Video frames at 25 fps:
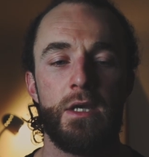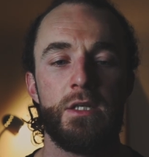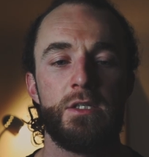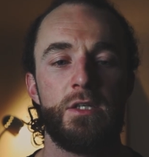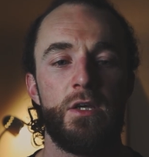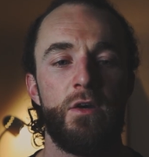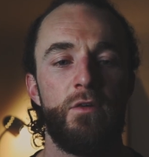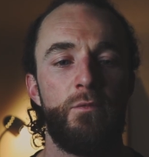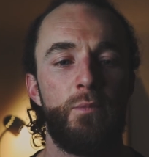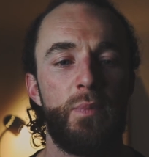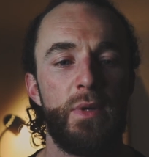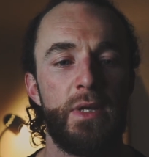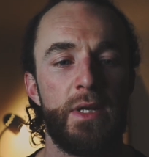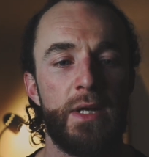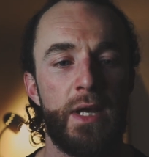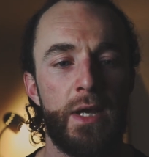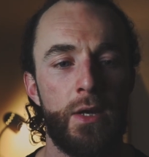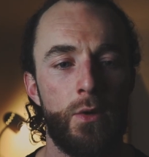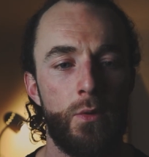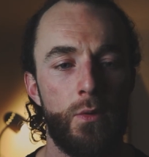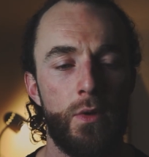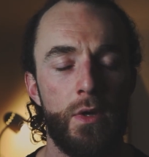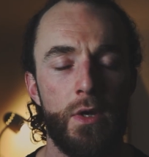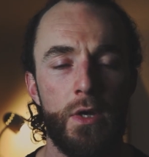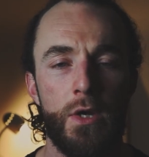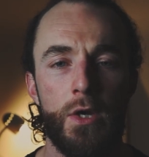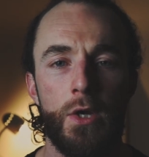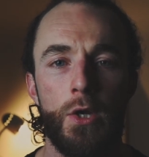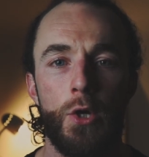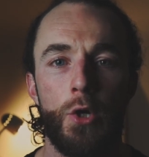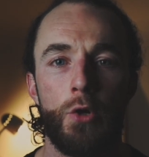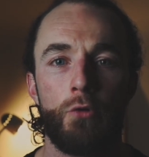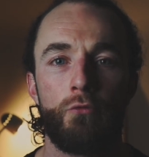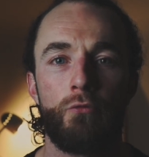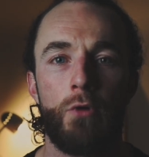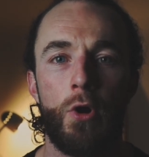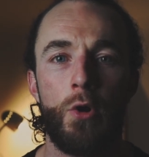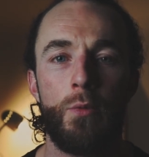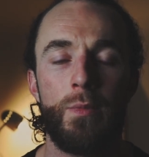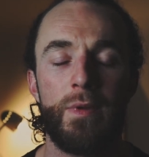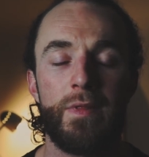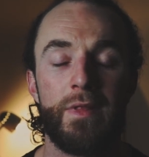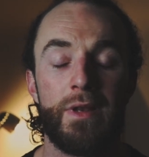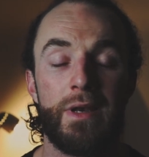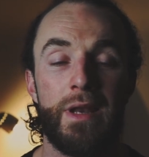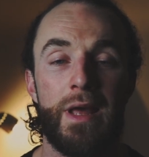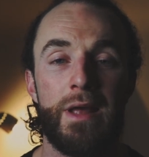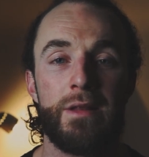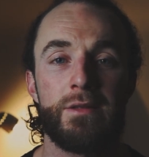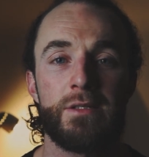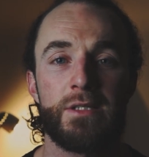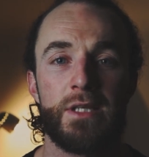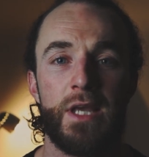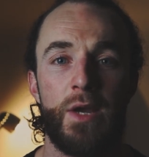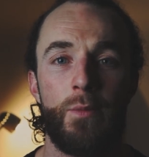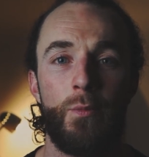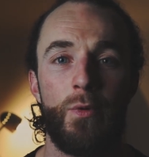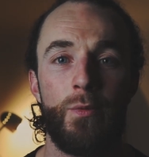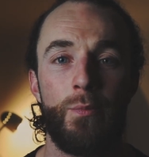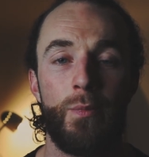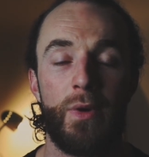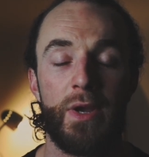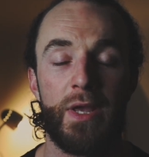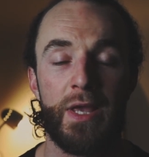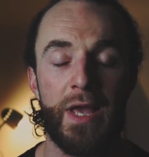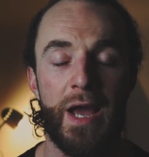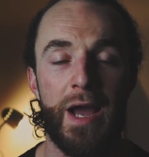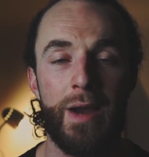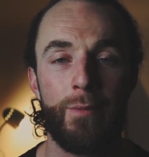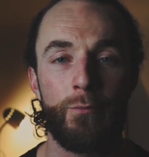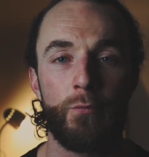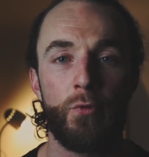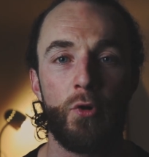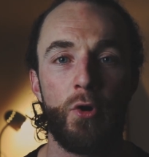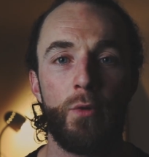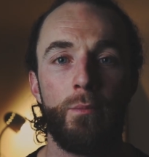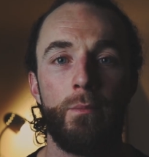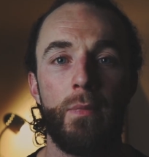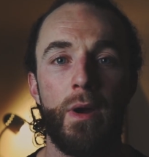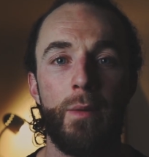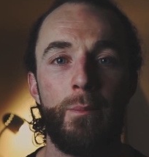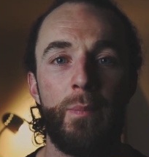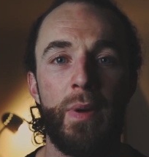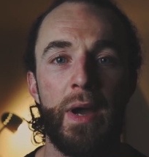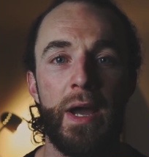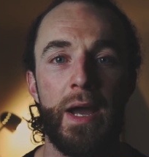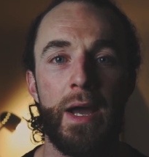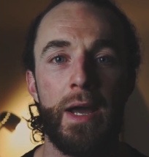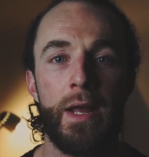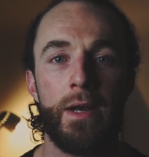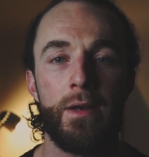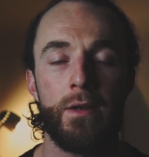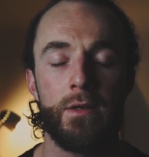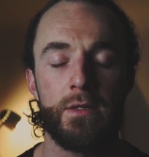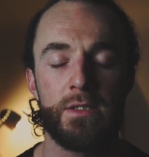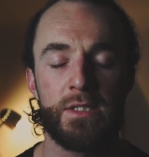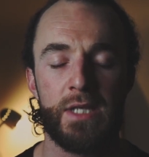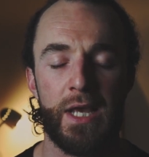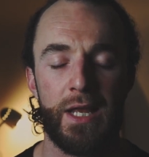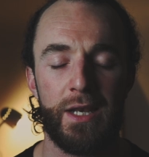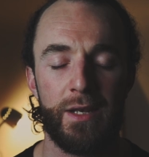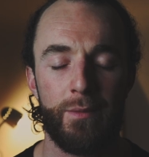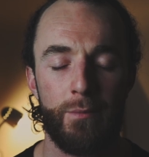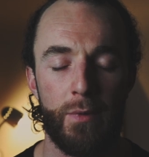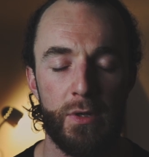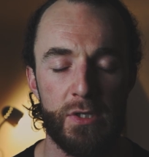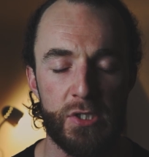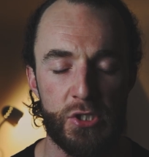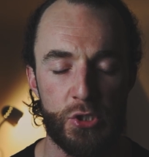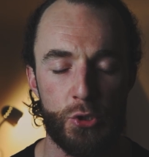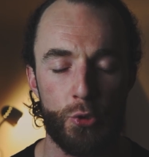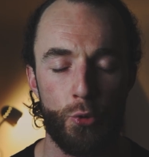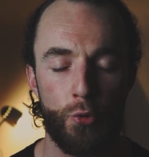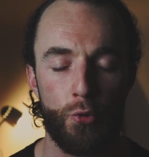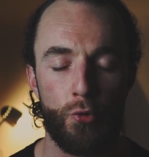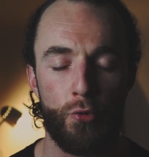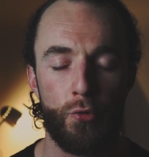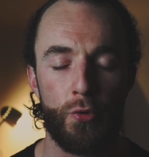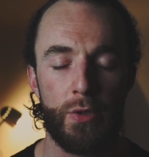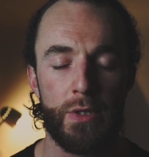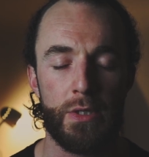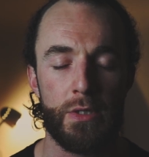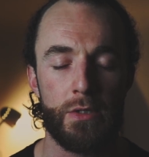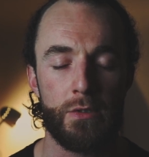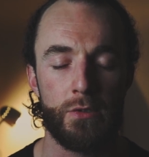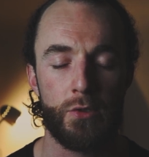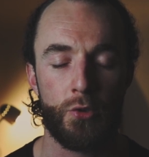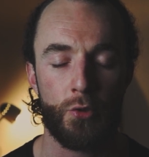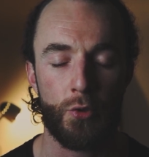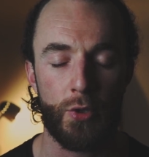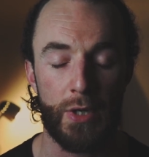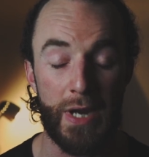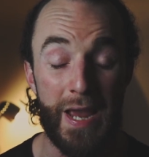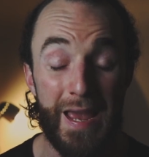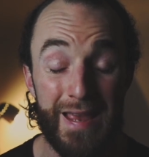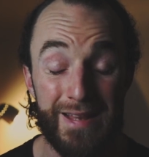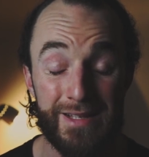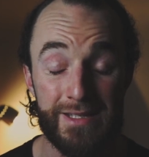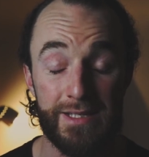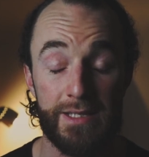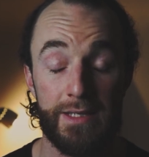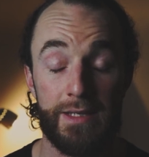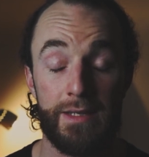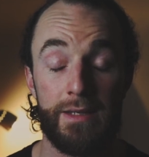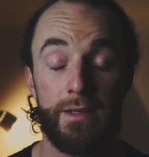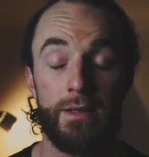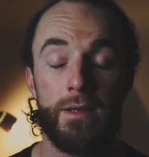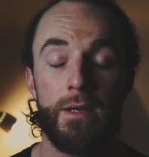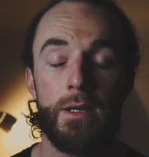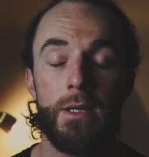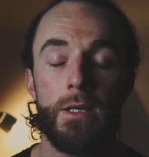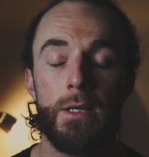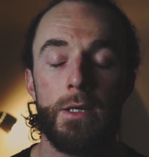to have been out roaming the landscape with my camera and my pen and telling my story and creating,